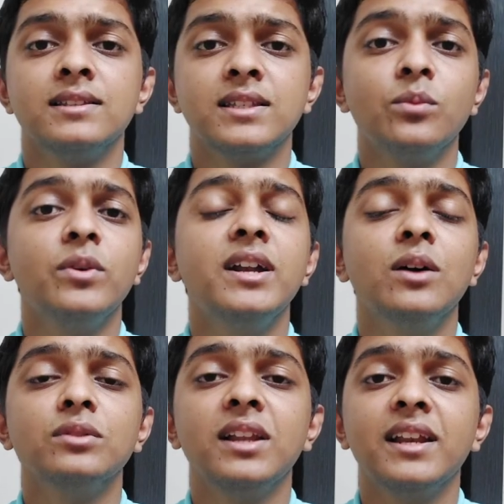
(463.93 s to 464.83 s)
Somewhere
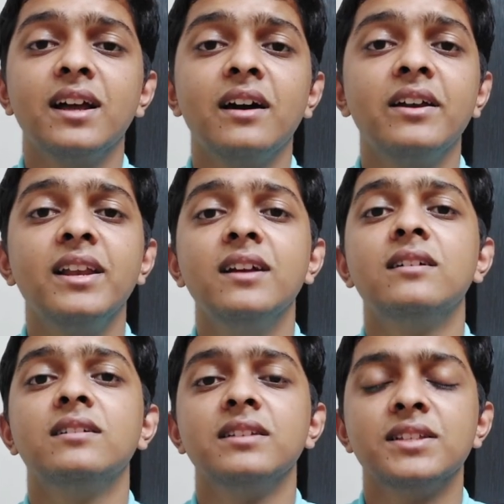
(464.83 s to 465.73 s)
down the line, I really
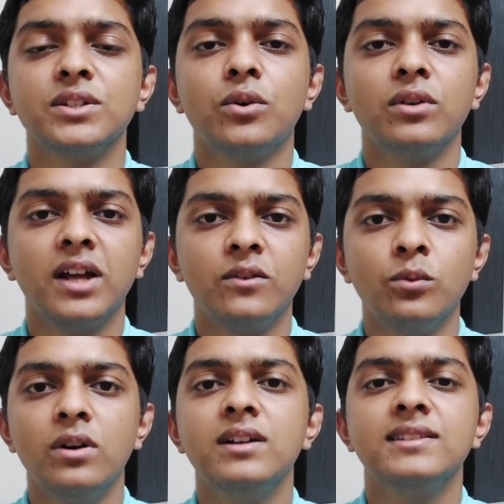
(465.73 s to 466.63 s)
heard this quote that
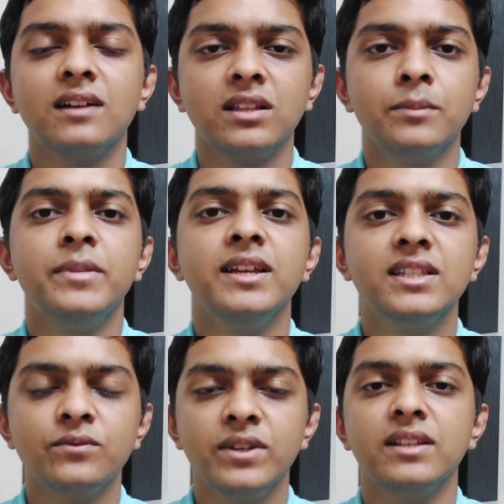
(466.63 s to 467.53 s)
words are the
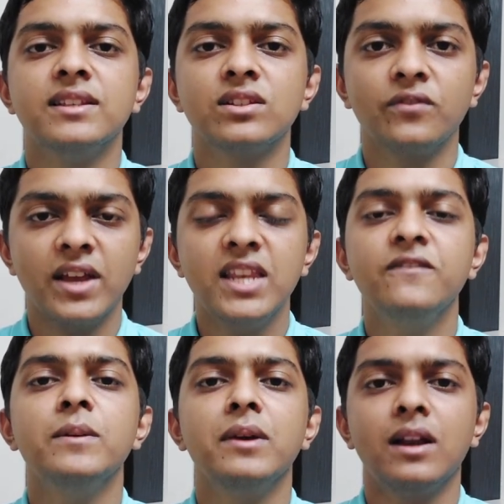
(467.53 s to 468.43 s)
biggest weakness of any
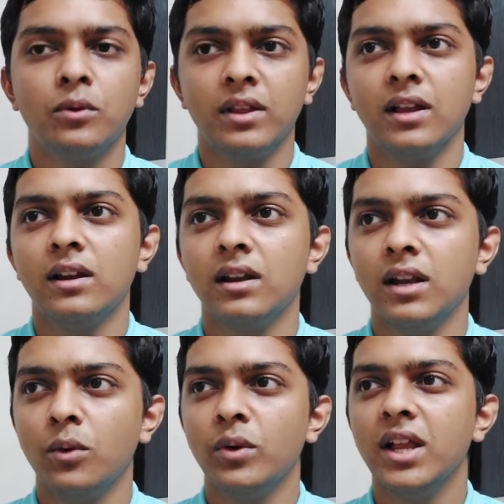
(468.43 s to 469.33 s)
female out there.
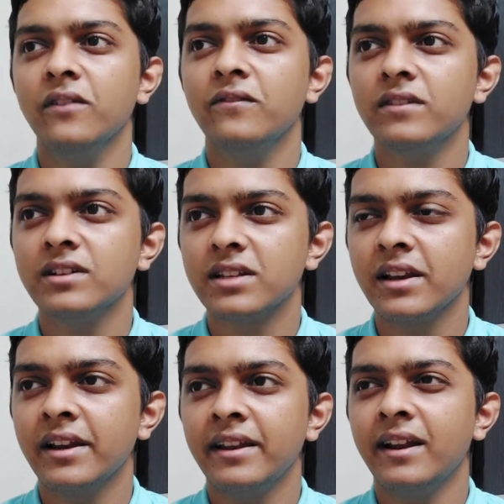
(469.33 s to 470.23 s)
Now, when I first
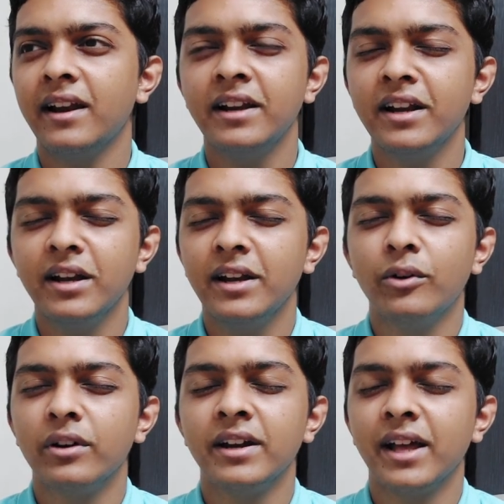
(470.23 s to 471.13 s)
read that, I didn't
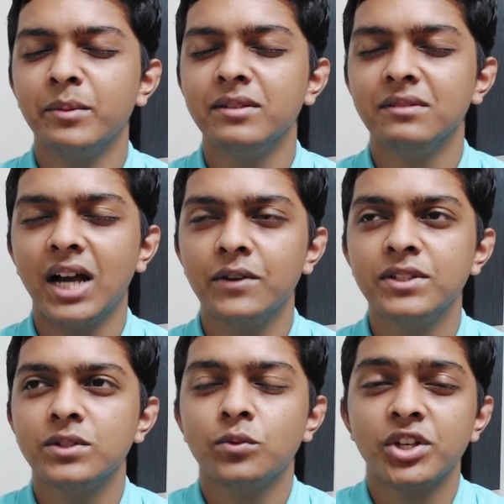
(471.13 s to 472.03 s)
record it. I mean, I
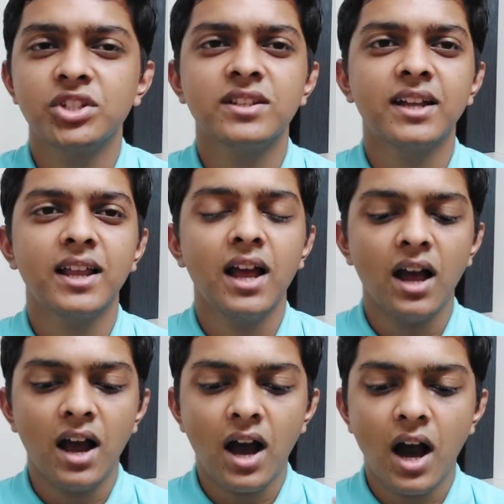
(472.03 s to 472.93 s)
was questioning that
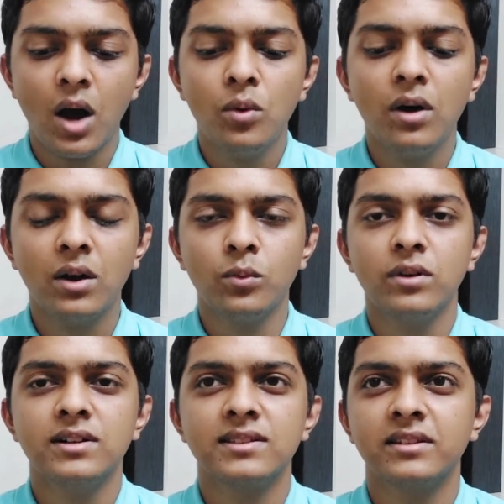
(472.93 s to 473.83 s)
how are
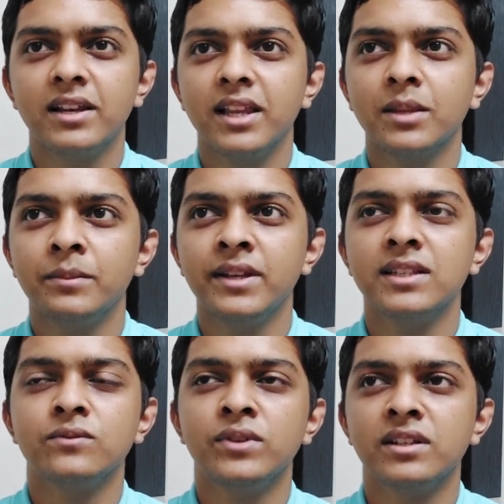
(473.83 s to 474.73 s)
words really the
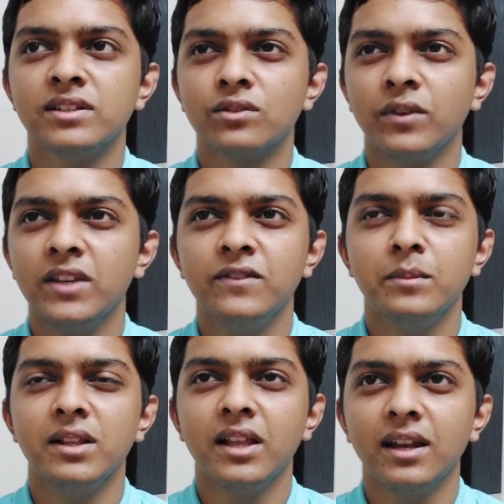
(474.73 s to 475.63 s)
biggest weakness of any
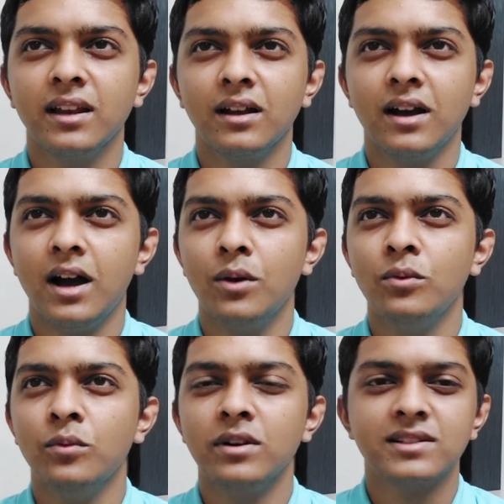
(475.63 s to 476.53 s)
female? Like how
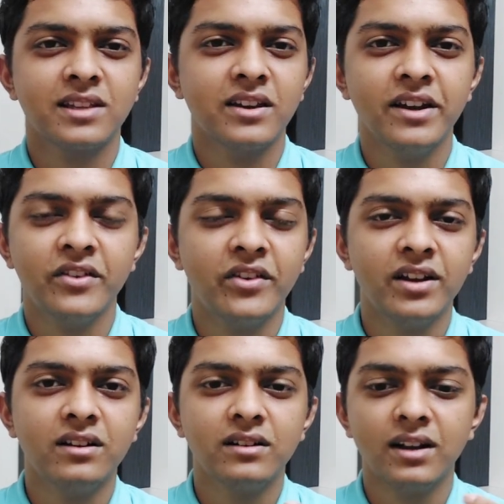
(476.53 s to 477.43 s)
words can really
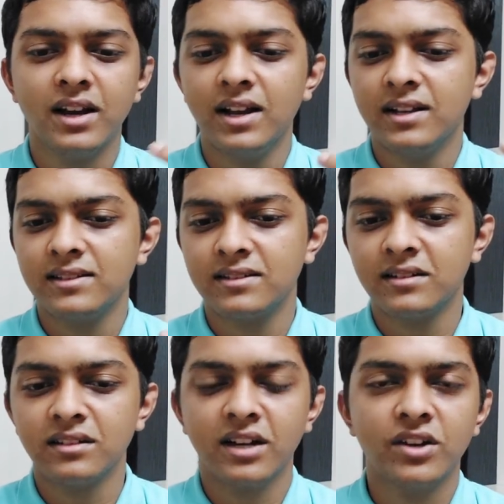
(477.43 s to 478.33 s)
trigger
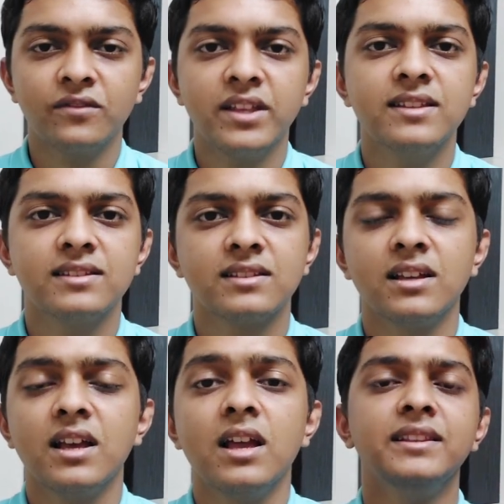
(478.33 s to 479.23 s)
certain kind of things.
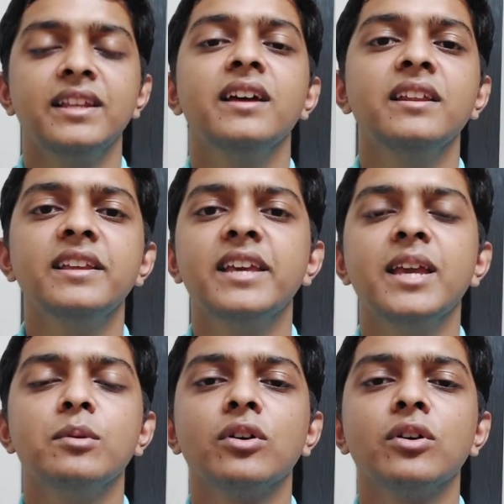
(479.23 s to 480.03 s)
Then I really came